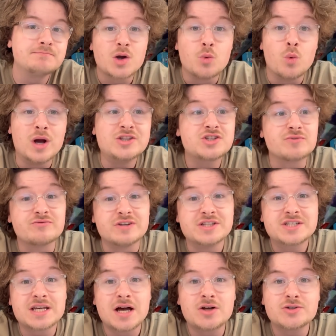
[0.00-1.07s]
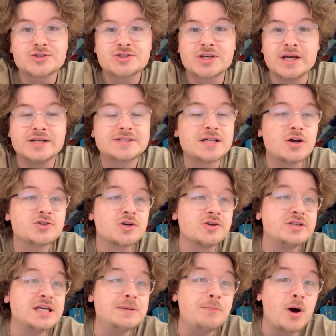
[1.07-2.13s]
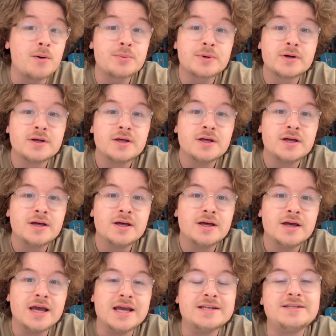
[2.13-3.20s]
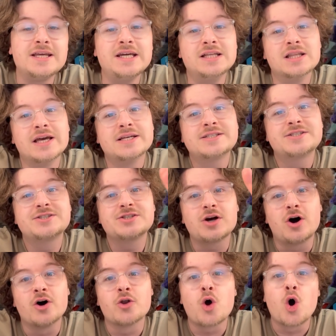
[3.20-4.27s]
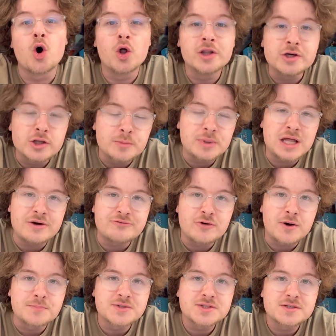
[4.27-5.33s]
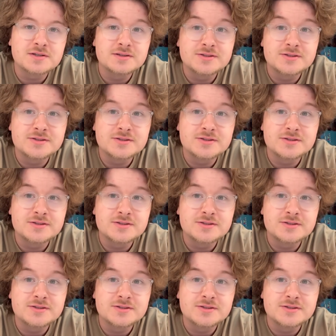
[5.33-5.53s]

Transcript: When something sells, say it sells on Depop, it delists on all the other platforms.